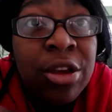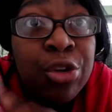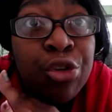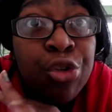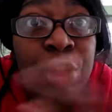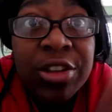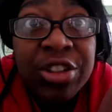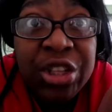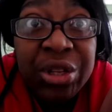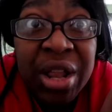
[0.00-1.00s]

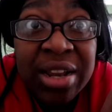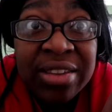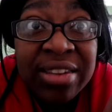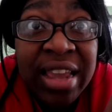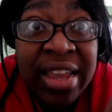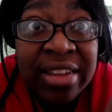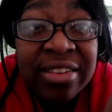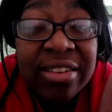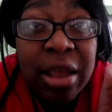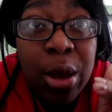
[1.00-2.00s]
across the United
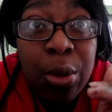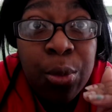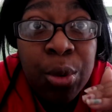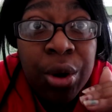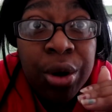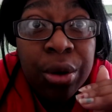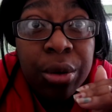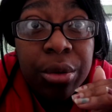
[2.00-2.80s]
States were